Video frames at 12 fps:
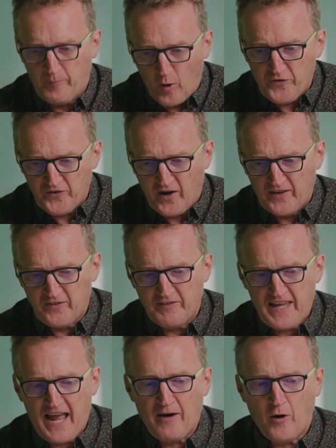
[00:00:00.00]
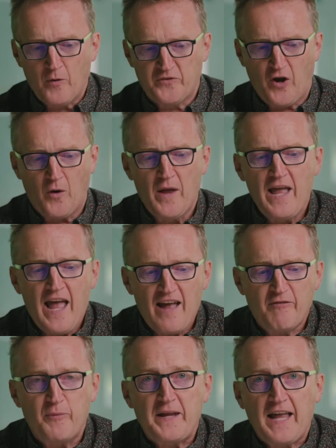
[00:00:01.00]
both sides of the arrow. So
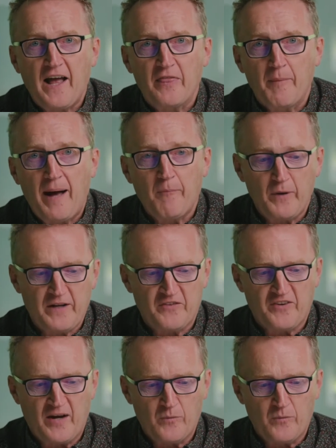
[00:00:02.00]
if we count them up, we could say,